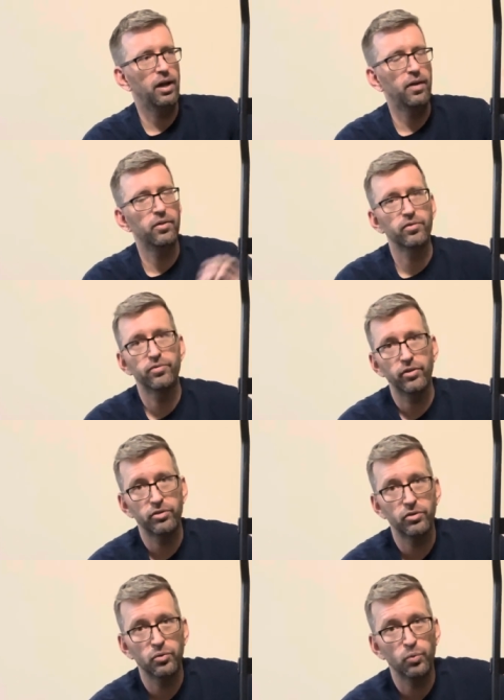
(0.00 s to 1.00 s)
and then
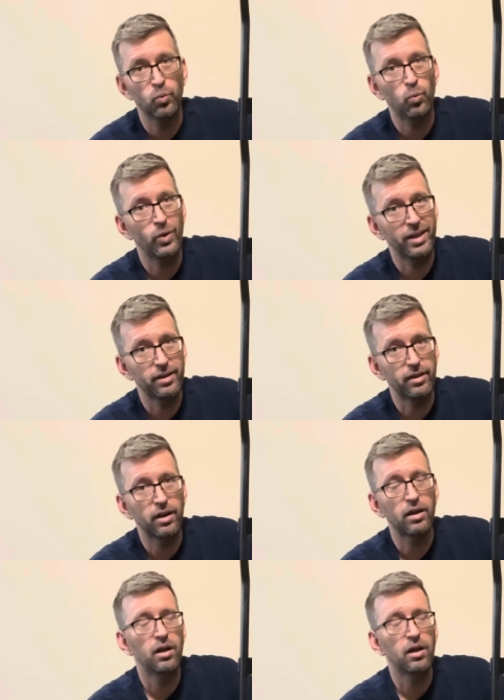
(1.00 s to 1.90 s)
further weaken